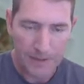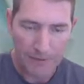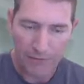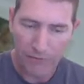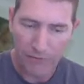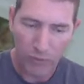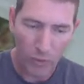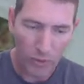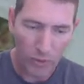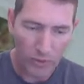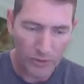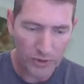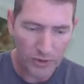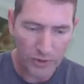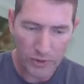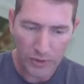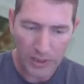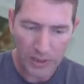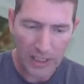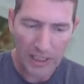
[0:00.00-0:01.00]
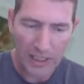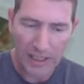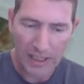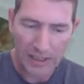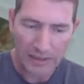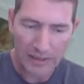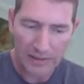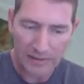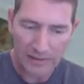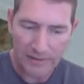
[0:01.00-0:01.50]
Foil too. I got a lot
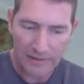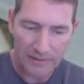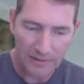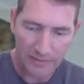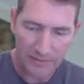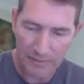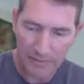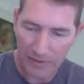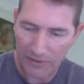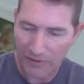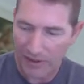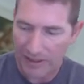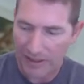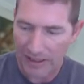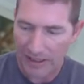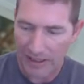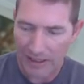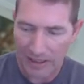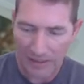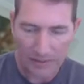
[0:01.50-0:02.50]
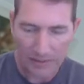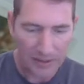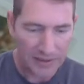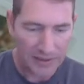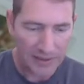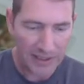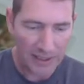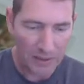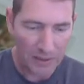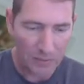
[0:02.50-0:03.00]
of nice
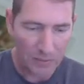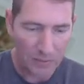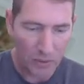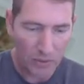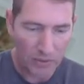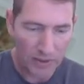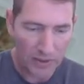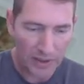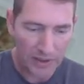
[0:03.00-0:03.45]
Kyle Moeller out